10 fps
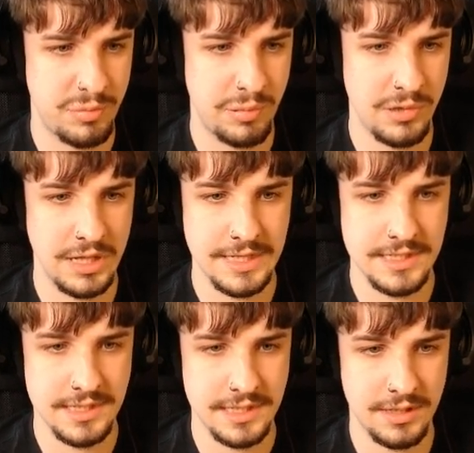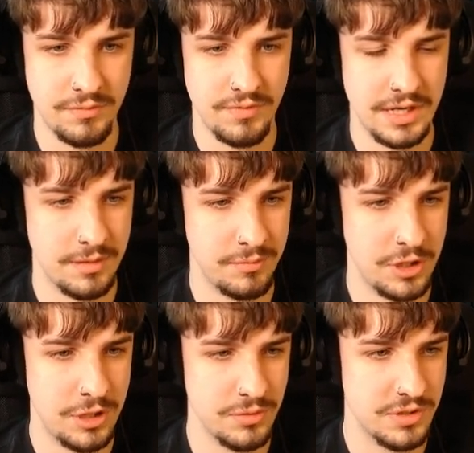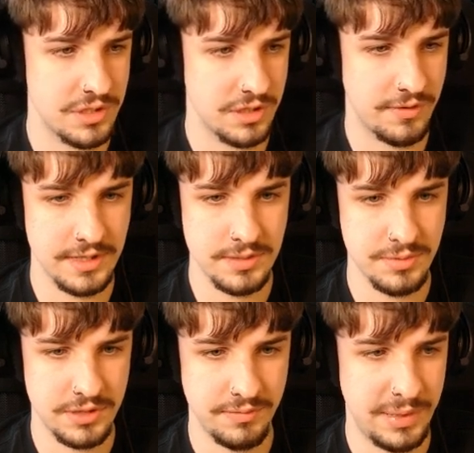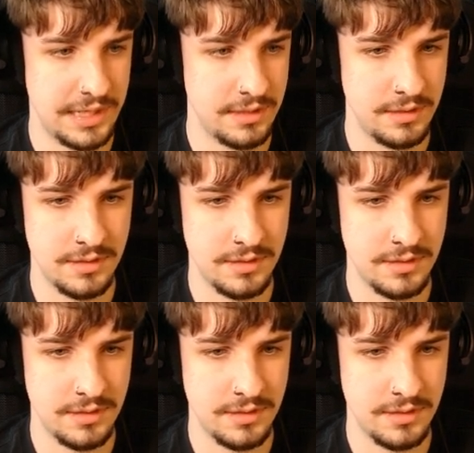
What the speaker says: Lacing down random notes to create some sort of pattern.